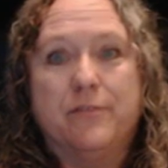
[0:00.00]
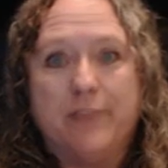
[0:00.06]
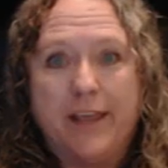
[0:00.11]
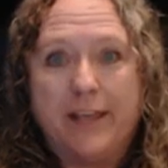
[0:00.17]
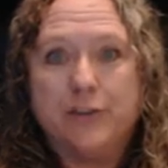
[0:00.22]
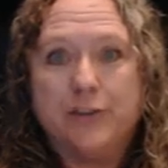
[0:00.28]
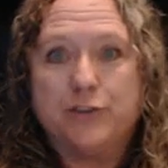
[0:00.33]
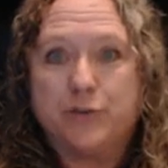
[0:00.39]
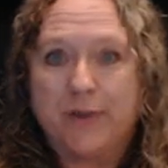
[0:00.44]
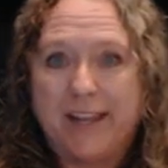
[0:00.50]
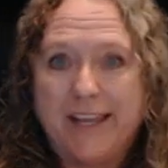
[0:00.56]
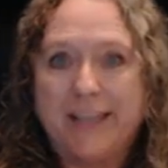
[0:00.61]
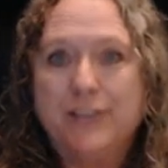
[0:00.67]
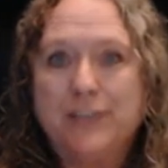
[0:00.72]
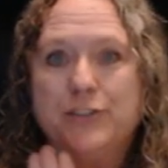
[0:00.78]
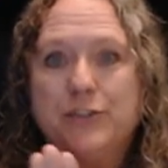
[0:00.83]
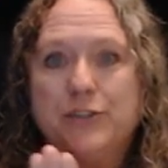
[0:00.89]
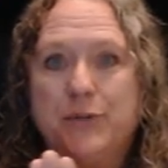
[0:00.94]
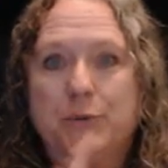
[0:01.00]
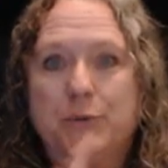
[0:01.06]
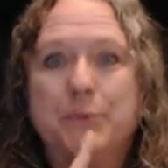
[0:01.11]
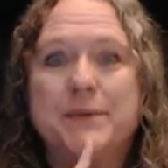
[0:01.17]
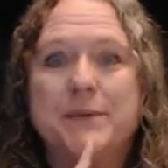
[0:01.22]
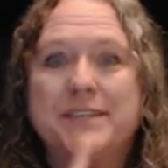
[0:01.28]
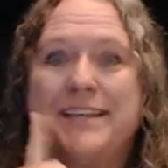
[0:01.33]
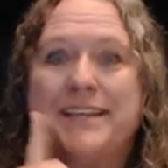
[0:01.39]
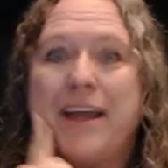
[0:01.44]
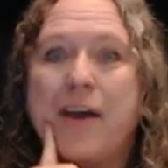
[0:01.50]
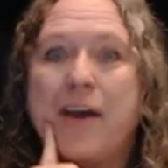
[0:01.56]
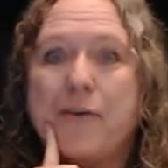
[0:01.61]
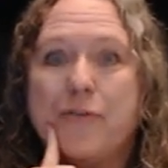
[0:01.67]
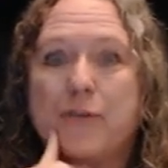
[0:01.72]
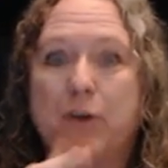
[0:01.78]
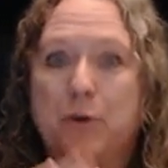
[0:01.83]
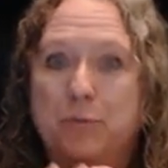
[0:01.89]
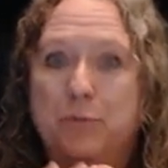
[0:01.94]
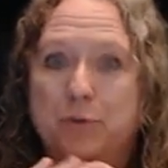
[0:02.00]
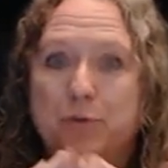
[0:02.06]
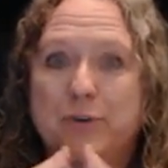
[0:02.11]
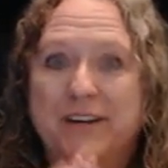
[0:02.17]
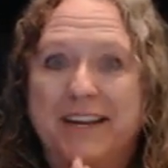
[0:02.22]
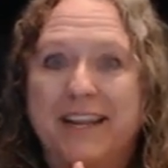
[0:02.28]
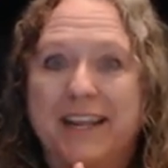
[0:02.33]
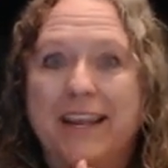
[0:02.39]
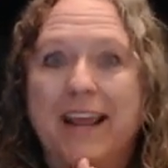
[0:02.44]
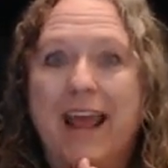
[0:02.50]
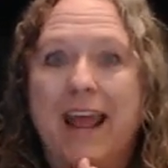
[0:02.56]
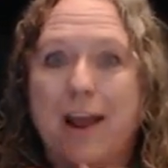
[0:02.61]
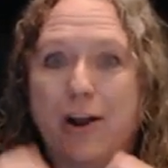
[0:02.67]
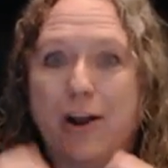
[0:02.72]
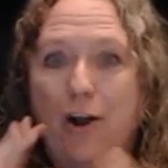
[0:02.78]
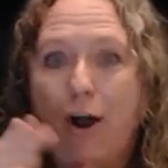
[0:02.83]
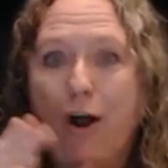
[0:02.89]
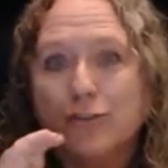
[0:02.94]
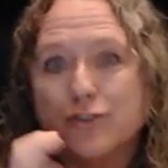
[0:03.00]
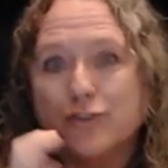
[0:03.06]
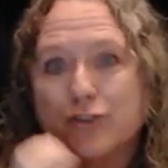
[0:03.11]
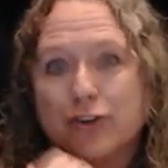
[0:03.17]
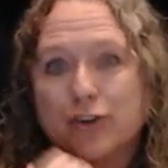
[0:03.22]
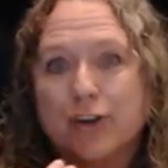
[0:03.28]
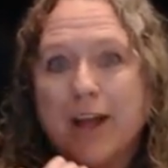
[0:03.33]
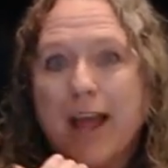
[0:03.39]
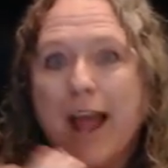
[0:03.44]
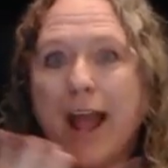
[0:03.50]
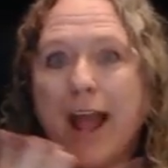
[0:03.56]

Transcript: enter into deaf community and culture,